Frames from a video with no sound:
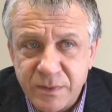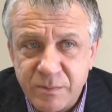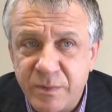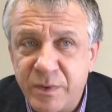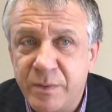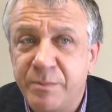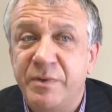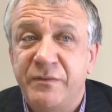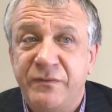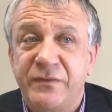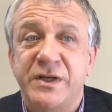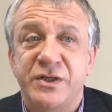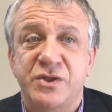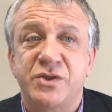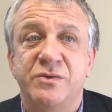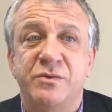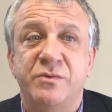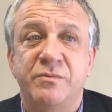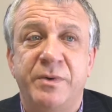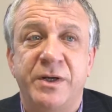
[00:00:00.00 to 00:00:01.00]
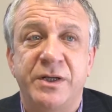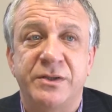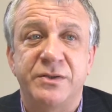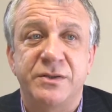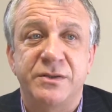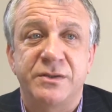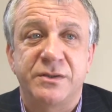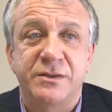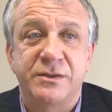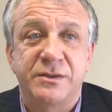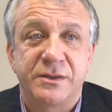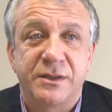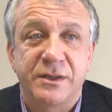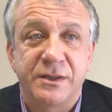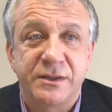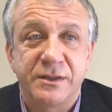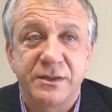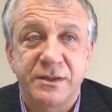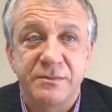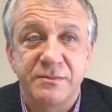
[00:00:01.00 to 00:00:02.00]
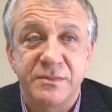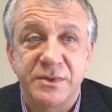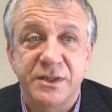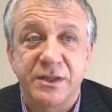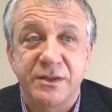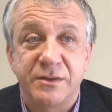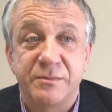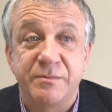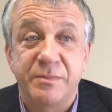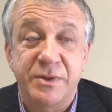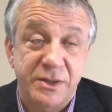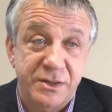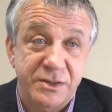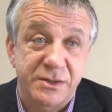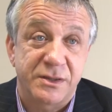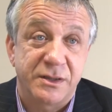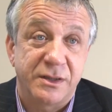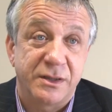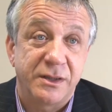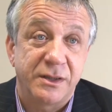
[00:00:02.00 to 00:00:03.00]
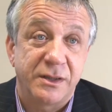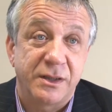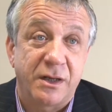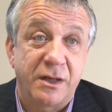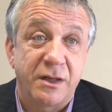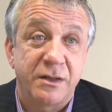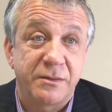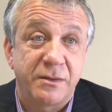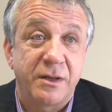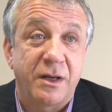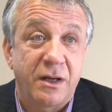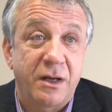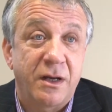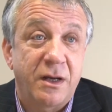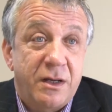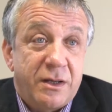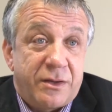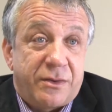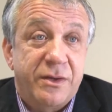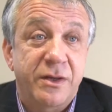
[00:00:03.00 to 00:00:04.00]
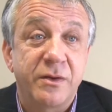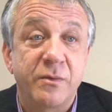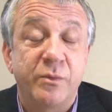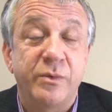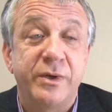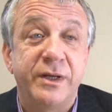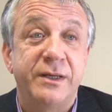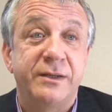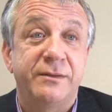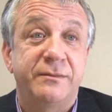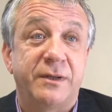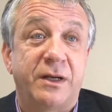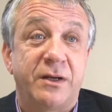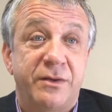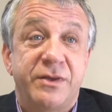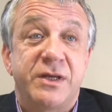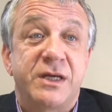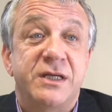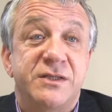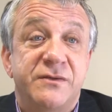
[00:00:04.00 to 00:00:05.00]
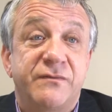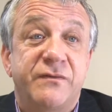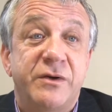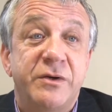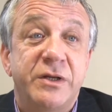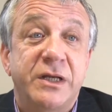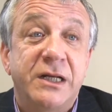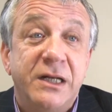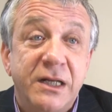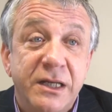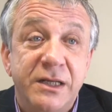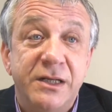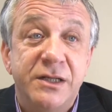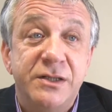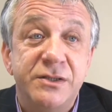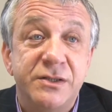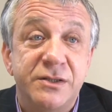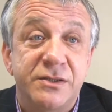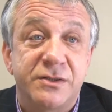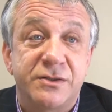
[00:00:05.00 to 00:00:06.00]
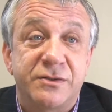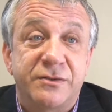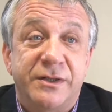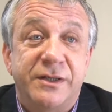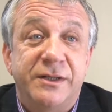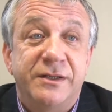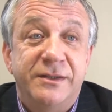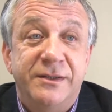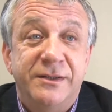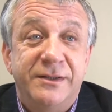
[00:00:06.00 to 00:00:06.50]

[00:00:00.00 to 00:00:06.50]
we're a professional bunch, so personally, I think it's a very clean industry.